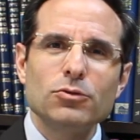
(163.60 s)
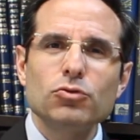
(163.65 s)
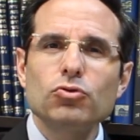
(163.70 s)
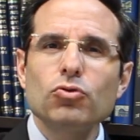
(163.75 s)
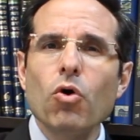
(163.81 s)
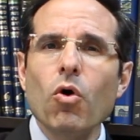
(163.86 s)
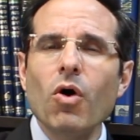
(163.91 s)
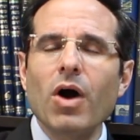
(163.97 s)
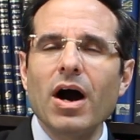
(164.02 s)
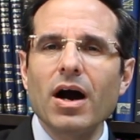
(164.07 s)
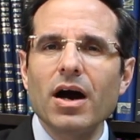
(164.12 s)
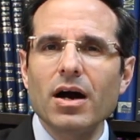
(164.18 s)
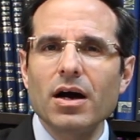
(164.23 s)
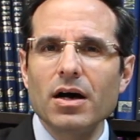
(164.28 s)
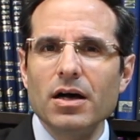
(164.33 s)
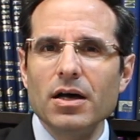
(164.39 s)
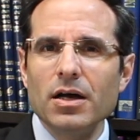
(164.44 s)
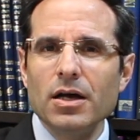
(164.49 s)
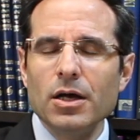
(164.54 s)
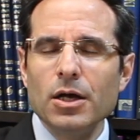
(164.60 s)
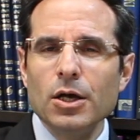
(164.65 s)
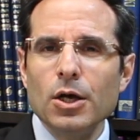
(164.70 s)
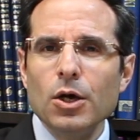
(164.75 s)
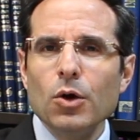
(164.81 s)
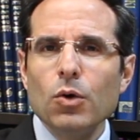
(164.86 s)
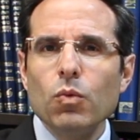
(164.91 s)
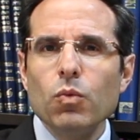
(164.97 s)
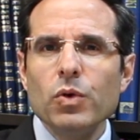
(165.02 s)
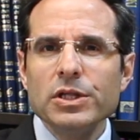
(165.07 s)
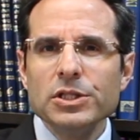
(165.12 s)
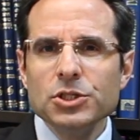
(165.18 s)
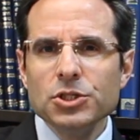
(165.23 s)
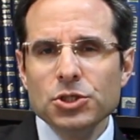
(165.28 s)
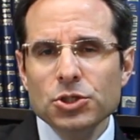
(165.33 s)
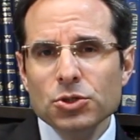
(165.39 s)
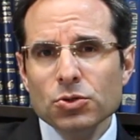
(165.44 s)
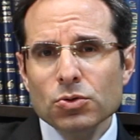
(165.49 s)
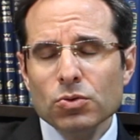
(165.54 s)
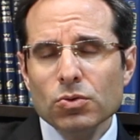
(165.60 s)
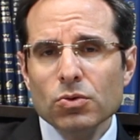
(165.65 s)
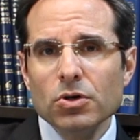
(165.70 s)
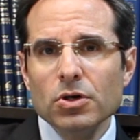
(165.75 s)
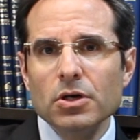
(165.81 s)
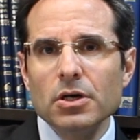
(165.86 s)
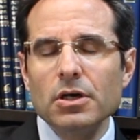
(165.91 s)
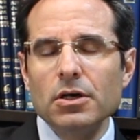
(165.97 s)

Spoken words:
Torach. When you